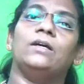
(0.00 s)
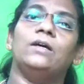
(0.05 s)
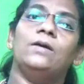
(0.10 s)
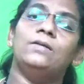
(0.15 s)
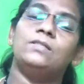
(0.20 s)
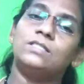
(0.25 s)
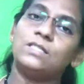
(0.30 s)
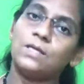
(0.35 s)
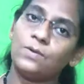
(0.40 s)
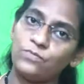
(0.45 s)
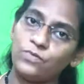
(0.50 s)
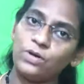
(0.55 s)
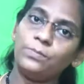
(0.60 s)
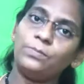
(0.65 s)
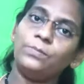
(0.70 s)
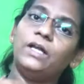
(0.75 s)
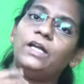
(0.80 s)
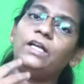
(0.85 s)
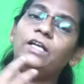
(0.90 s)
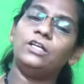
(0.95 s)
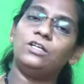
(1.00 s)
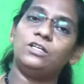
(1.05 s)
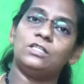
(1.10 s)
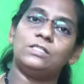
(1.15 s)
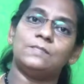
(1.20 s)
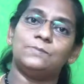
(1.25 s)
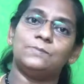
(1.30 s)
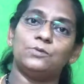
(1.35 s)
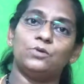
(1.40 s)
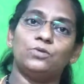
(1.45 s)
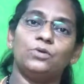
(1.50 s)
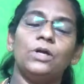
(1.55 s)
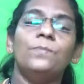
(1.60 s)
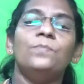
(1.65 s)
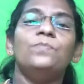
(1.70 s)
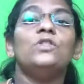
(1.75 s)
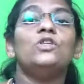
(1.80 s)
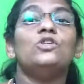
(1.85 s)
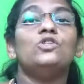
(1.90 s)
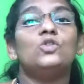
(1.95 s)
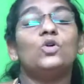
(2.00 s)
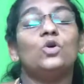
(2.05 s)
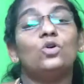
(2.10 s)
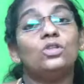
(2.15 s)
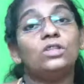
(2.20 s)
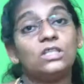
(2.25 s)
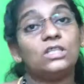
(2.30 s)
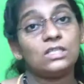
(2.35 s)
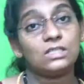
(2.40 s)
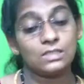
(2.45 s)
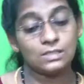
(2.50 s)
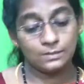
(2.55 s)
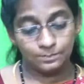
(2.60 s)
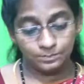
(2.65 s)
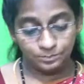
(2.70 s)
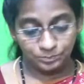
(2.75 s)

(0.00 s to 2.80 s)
Someone made it disproved. So this,